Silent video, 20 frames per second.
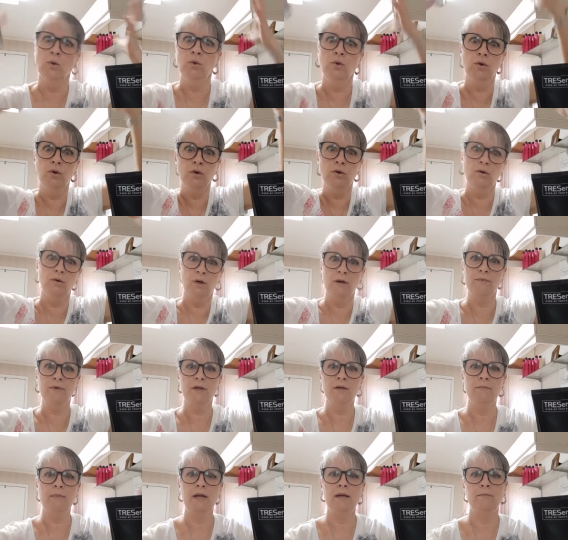"Ooh, I'm
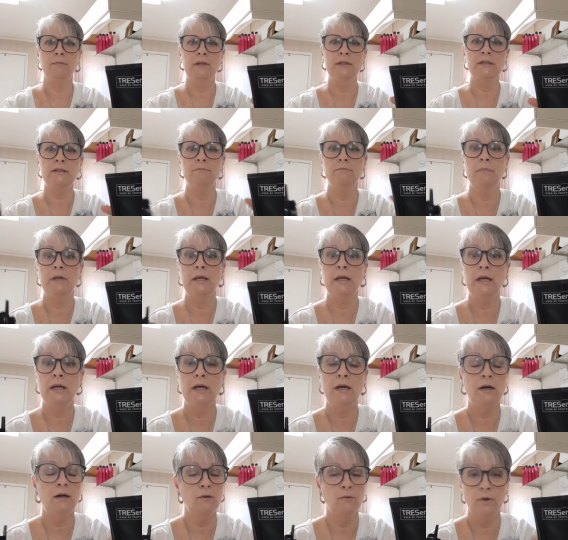gonna make me some big
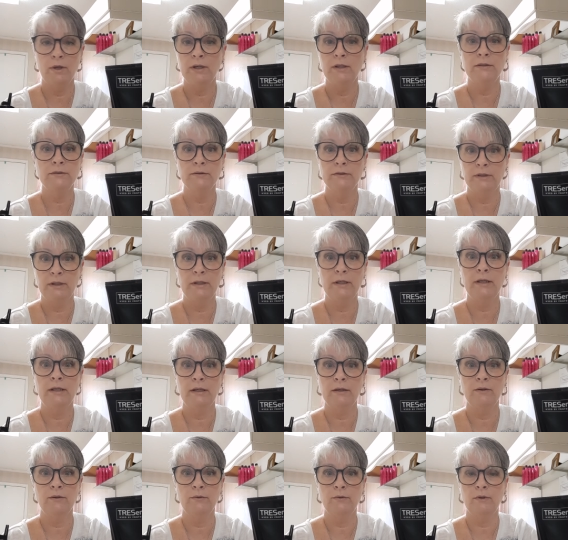hair," well, it
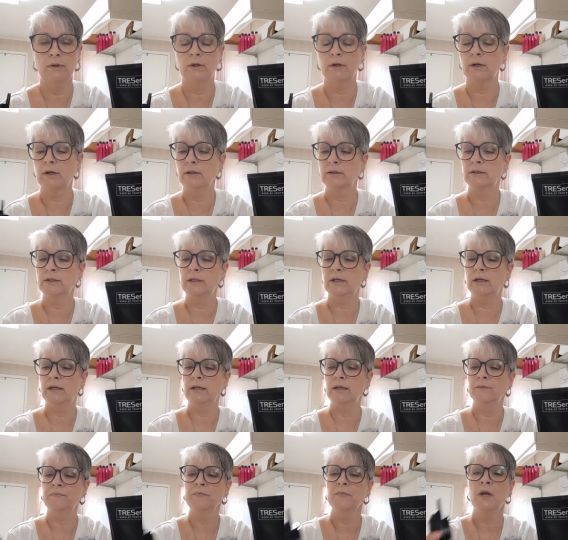ain't gonna work, I can tell
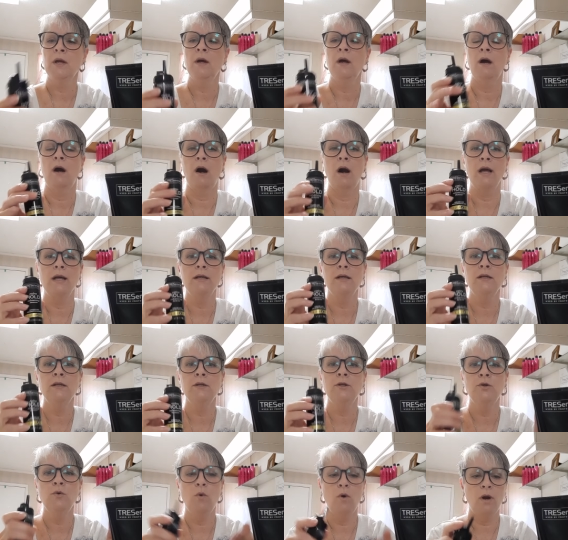you. All
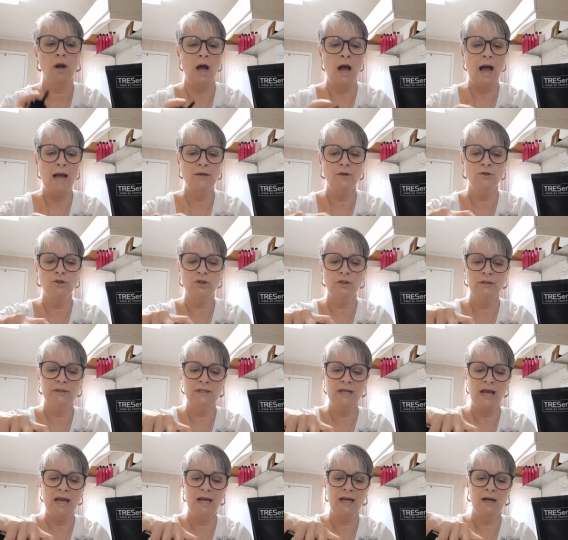right, I usually
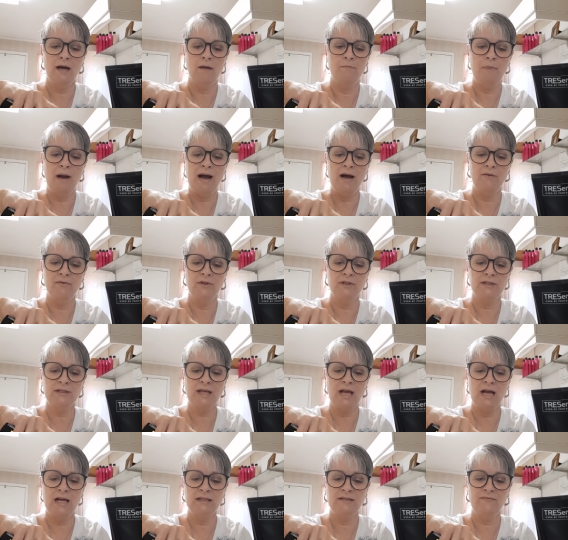take about the
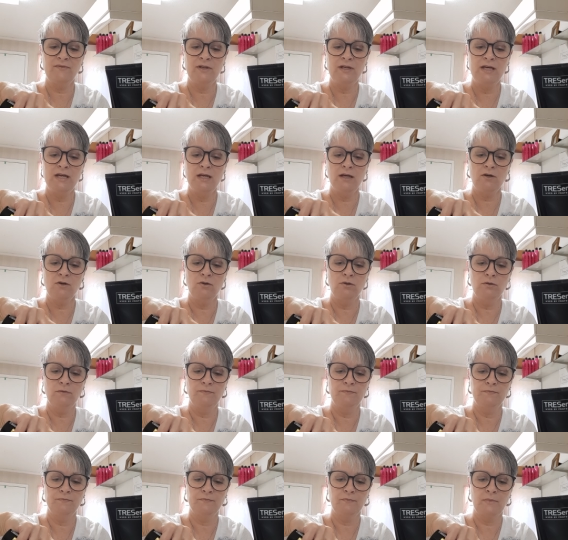size of a nickel
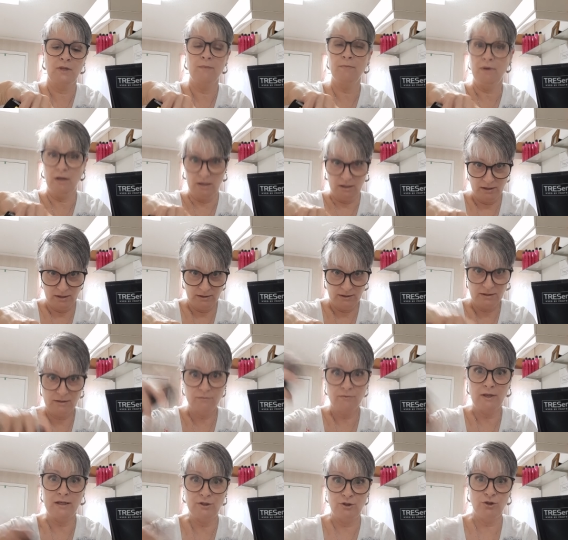because,
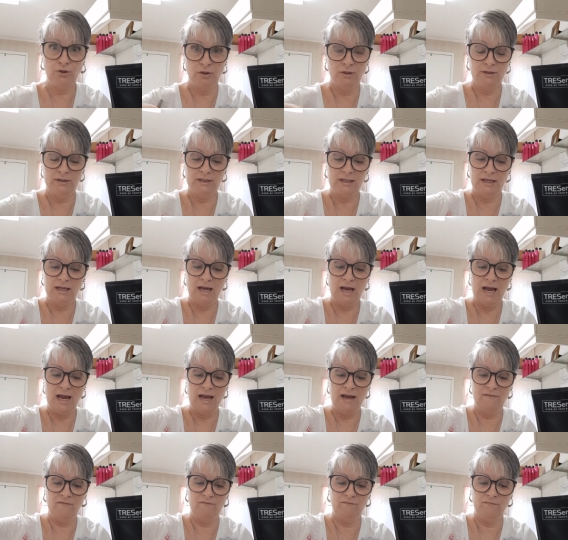as you can see, I
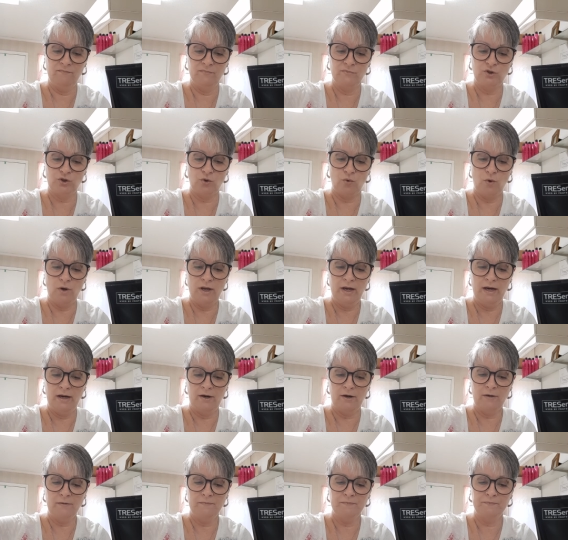have short
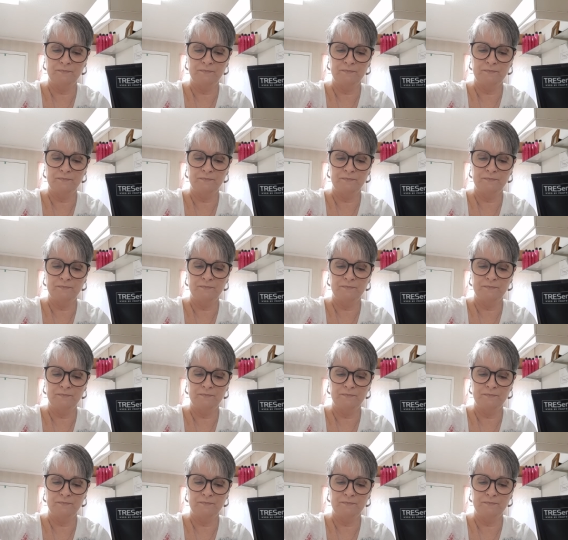hair.